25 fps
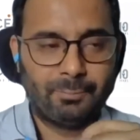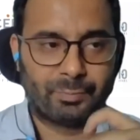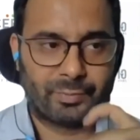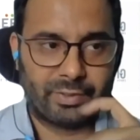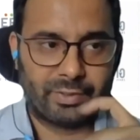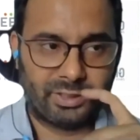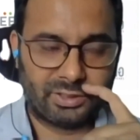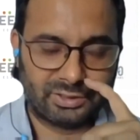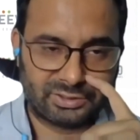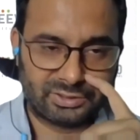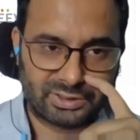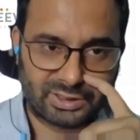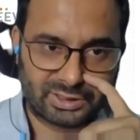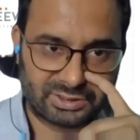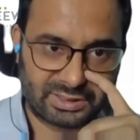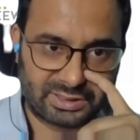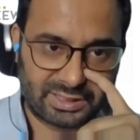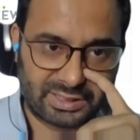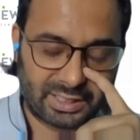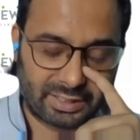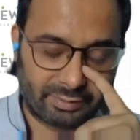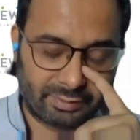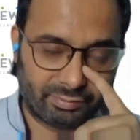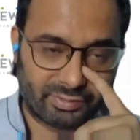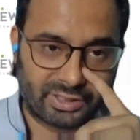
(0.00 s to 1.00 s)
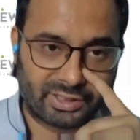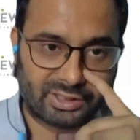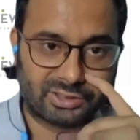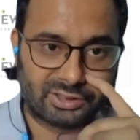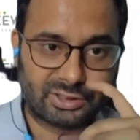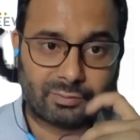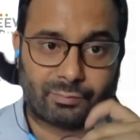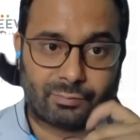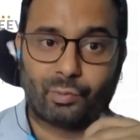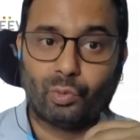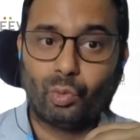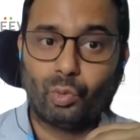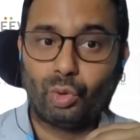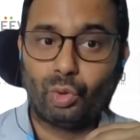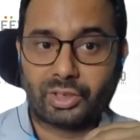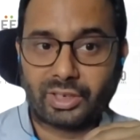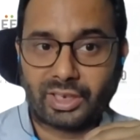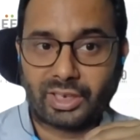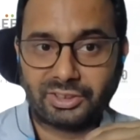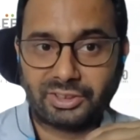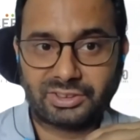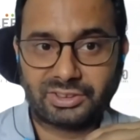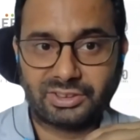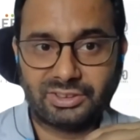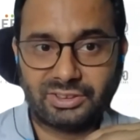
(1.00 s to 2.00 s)
It is just that if there is a food
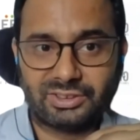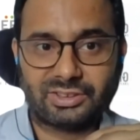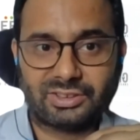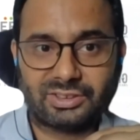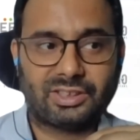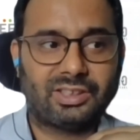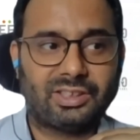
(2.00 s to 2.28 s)
crisis,